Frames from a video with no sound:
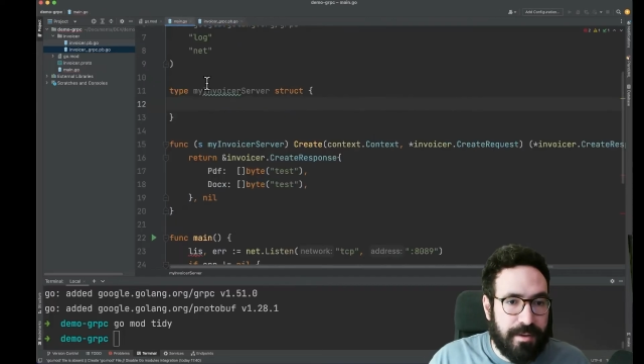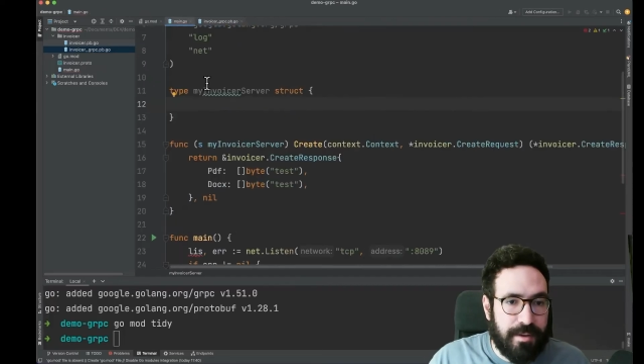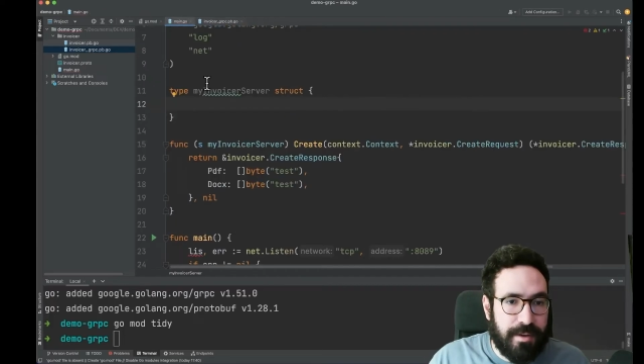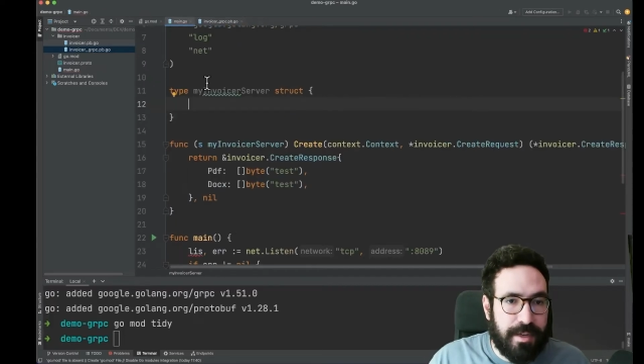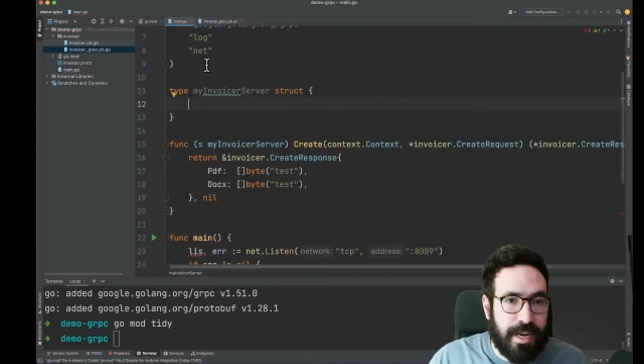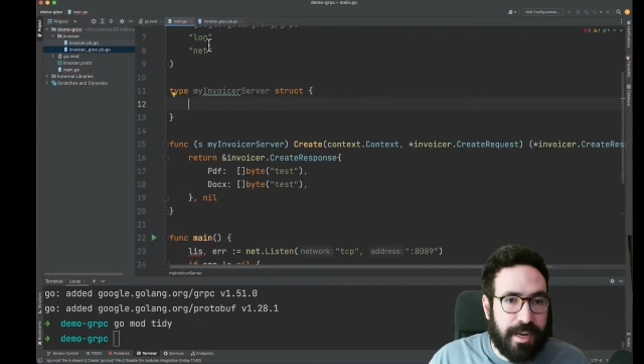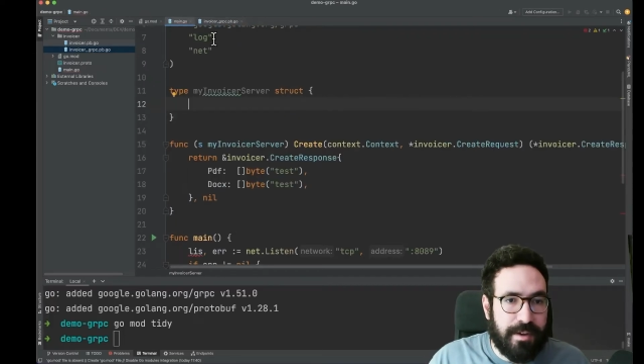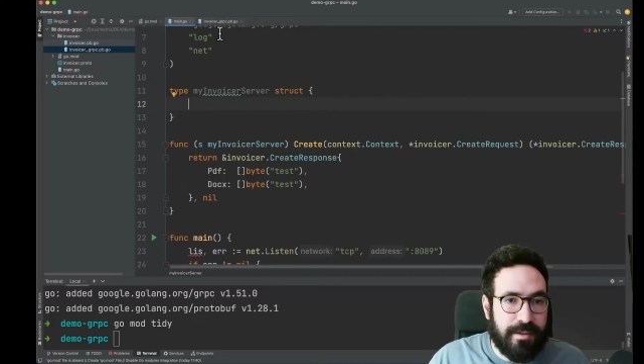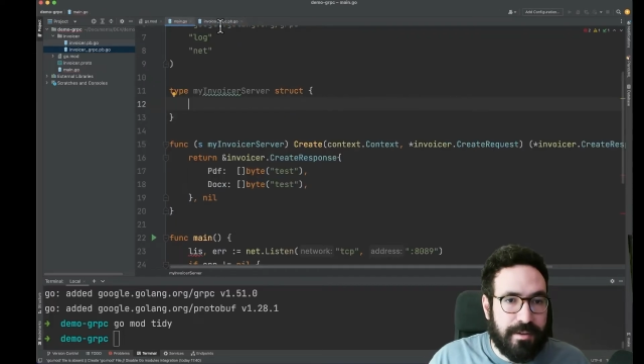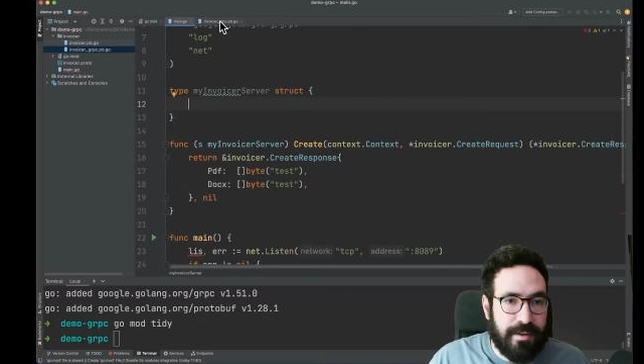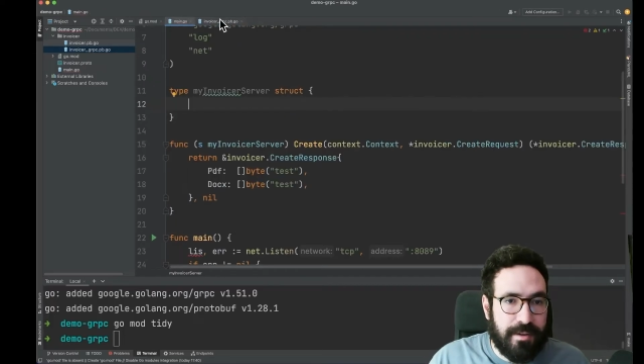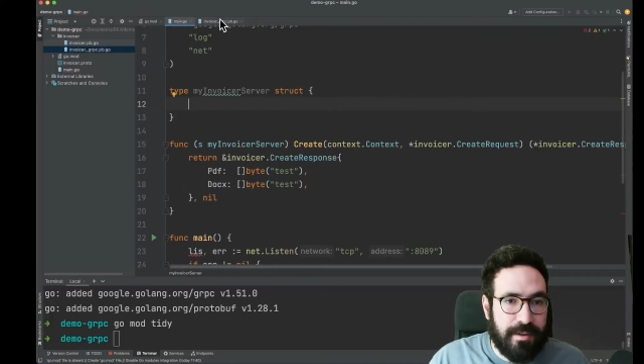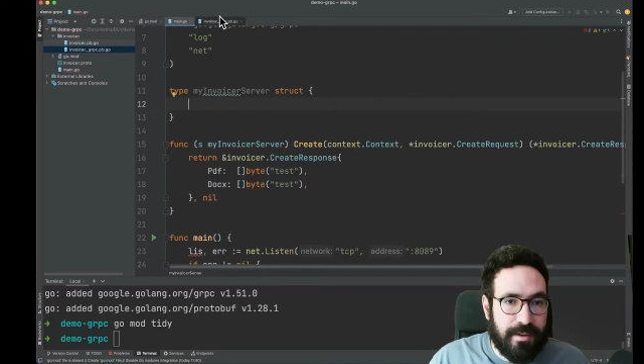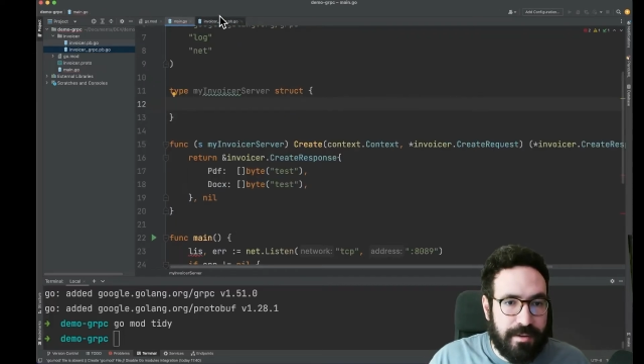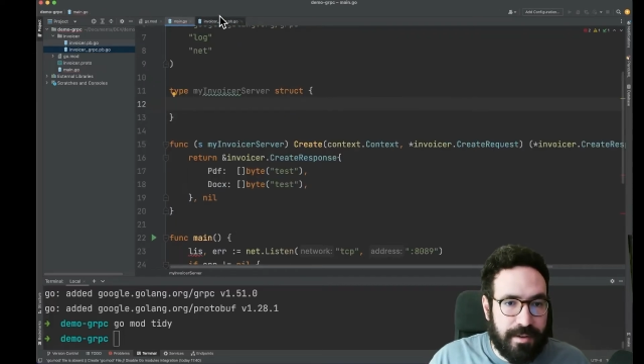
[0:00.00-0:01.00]
that
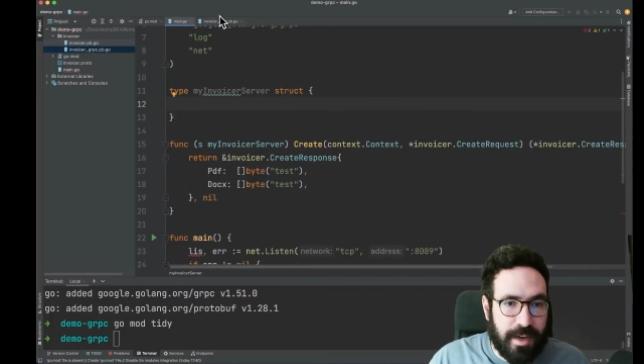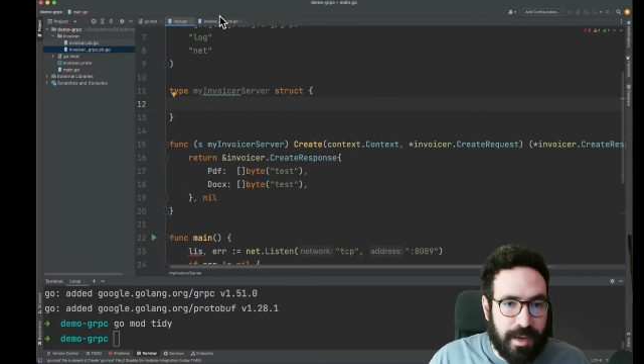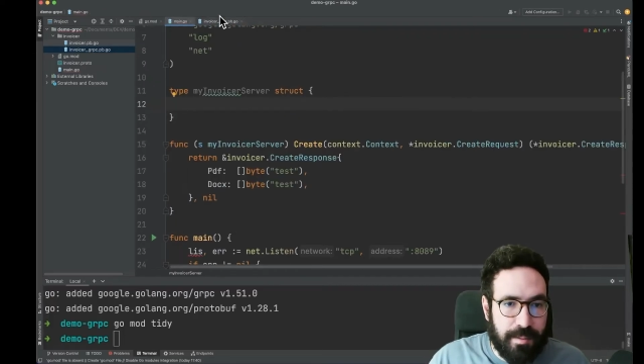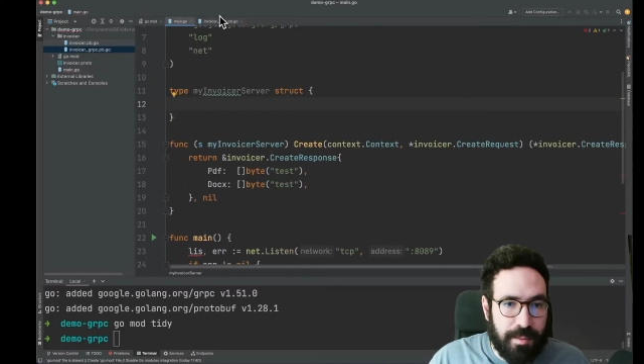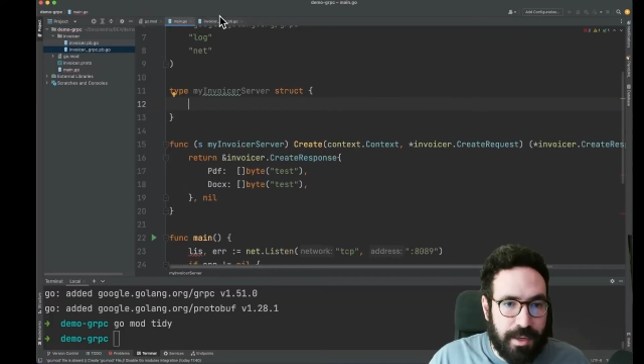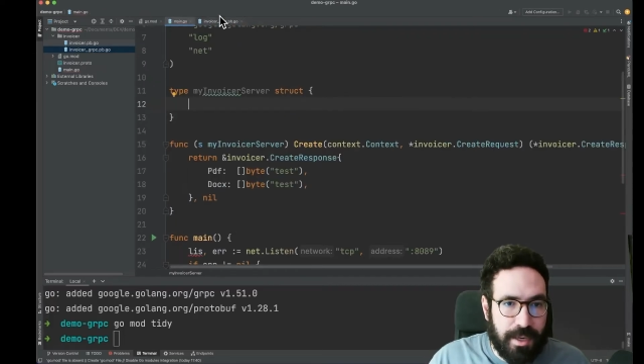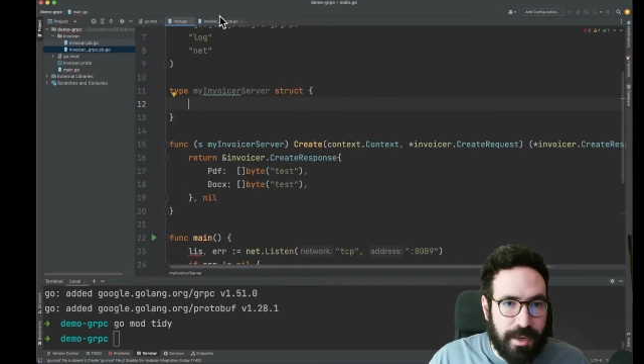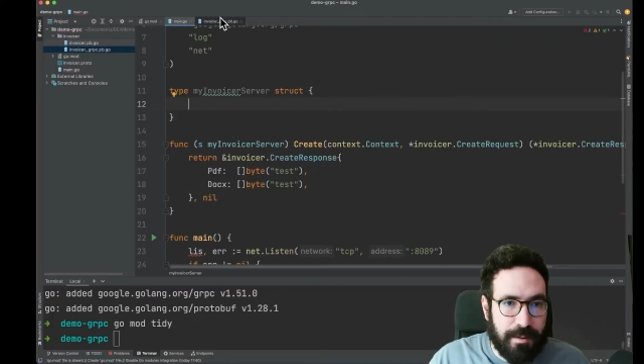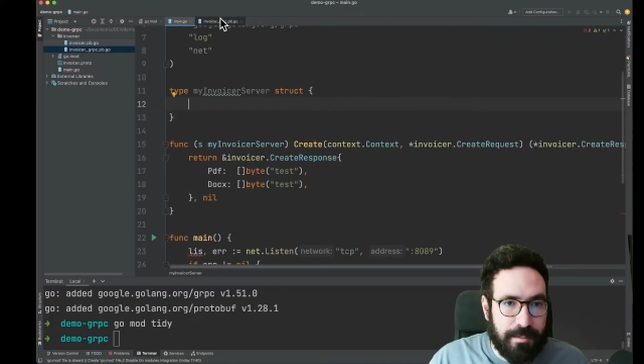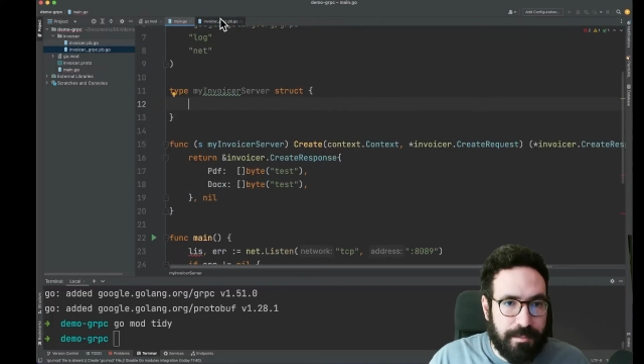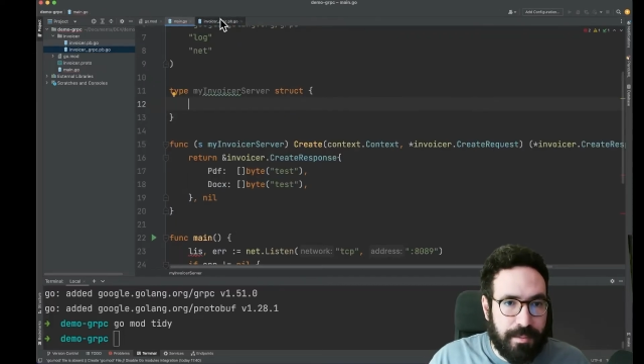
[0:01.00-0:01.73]
type here.